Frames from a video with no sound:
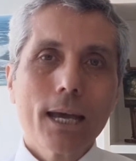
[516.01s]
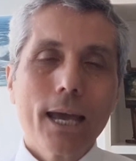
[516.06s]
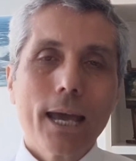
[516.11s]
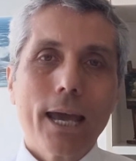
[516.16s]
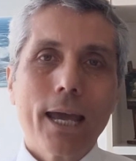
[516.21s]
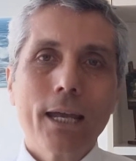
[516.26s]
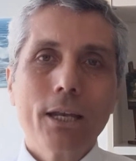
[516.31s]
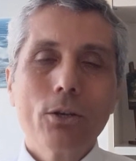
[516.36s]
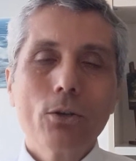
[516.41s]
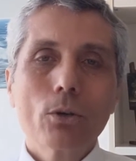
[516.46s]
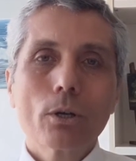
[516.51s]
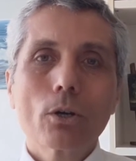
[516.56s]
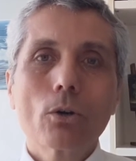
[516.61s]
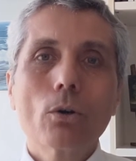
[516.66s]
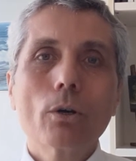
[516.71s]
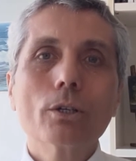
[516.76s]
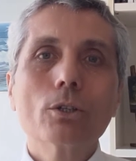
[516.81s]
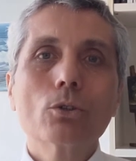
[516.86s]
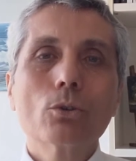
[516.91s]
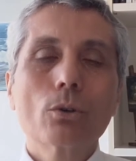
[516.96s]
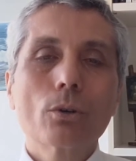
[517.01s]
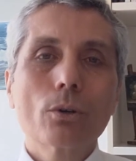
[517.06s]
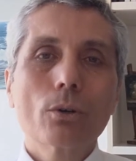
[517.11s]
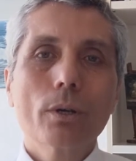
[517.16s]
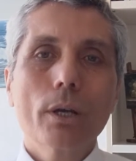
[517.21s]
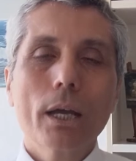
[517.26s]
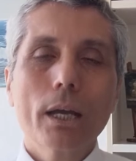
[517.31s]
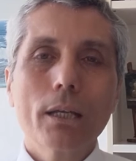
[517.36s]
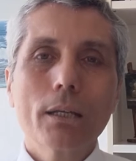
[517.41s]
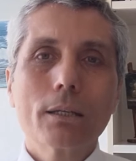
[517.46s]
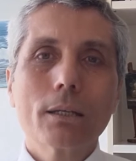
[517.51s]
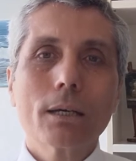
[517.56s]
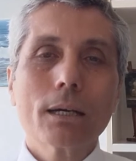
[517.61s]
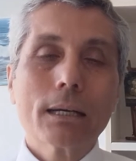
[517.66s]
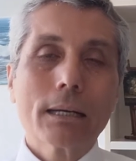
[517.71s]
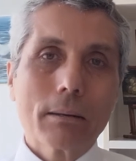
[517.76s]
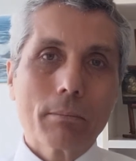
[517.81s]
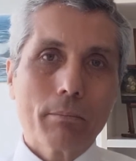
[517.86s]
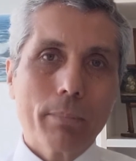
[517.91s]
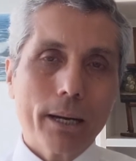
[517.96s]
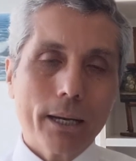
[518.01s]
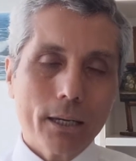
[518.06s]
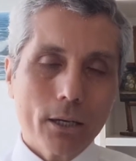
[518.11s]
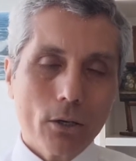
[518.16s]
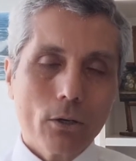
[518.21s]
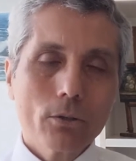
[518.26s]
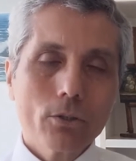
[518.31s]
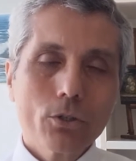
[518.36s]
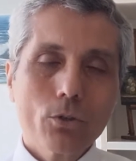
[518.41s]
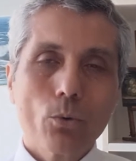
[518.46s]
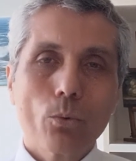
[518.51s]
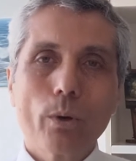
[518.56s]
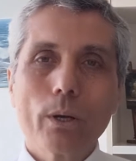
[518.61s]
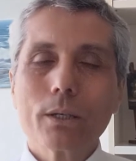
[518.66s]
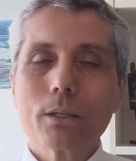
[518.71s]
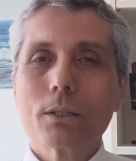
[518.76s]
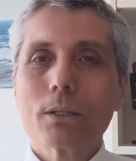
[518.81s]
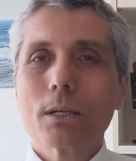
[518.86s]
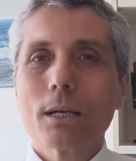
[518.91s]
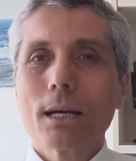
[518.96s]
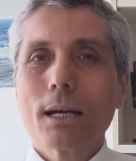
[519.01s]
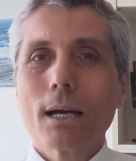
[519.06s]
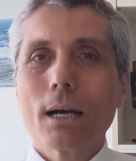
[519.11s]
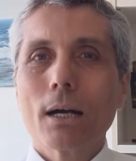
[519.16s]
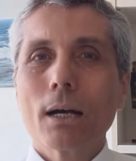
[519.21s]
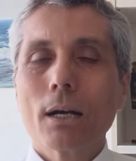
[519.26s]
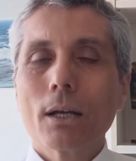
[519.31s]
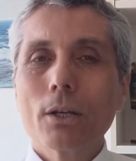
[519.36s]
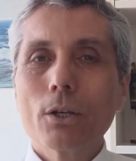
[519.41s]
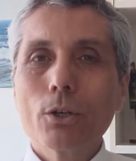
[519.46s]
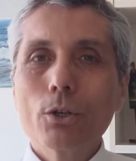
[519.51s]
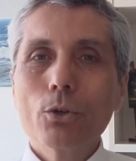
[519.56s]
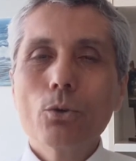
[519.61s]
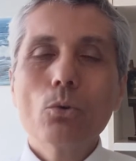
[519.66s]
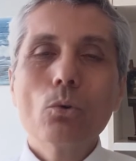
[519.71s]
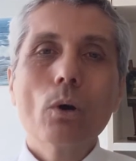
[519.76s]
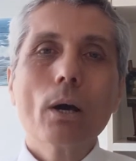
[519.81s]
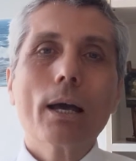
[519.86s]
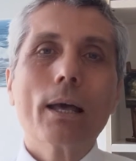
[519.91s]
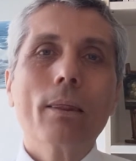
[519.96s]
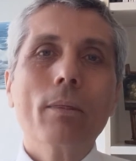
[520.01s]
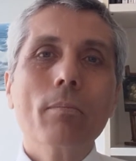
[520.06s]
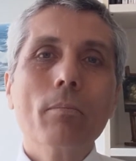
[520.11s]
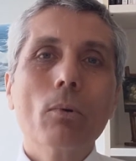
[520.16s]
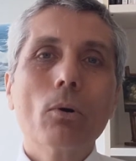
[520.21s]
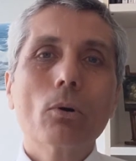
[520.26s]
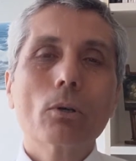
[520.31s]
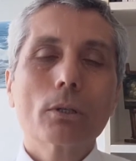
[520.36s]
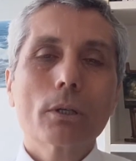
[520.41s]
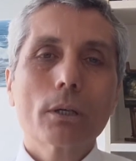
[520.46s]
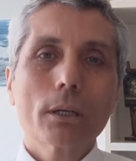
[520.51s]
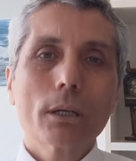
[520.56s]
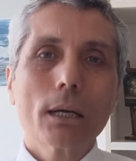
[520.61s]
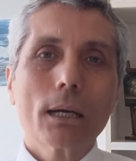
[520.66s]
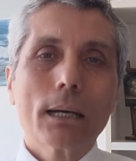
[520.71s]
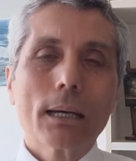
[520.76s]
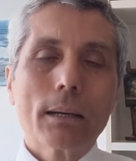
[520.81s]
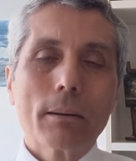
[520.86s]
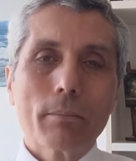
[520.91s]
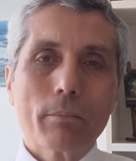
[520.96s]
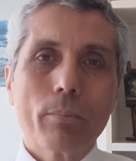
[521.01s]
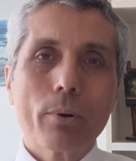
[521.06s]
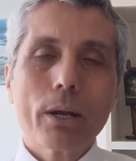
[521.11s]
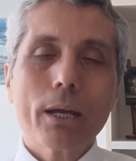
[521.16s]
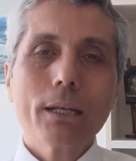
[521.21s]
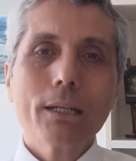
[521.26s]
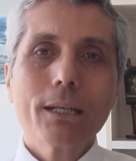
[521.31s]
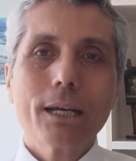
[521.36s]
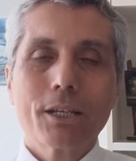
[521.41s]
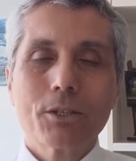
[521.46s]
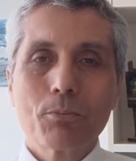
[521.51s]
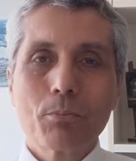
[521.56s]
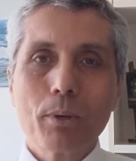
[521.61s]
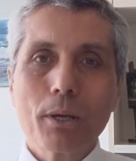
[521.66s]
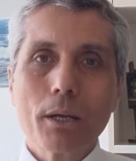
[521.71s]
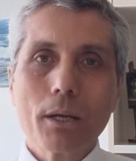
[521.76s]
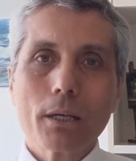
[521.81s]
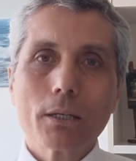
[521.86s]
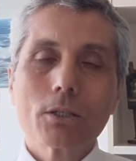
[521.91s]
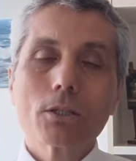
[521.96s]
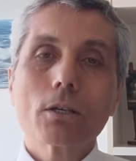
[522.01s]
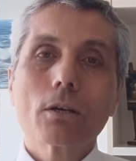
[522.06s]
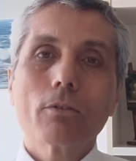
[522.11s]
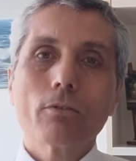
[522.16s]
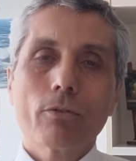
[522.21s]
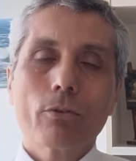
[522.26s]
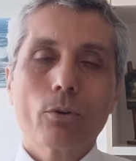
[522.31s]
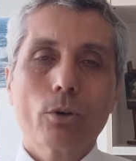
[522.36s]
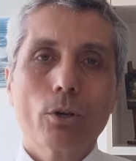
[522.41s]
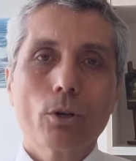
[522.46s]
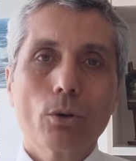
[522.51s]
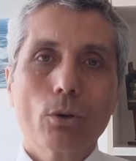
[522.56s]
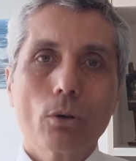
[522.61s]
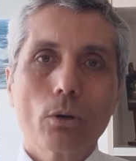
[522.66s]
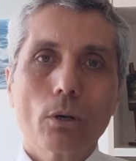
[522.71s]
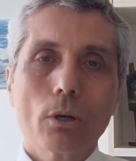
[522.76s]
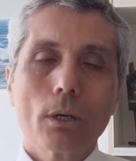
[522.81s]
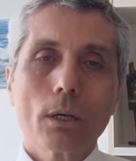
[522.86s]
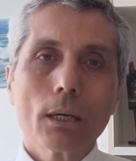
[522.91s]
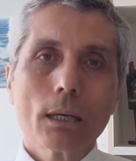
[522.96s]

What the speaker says: and you are going to create, by consequence, a new and modern brand experience for your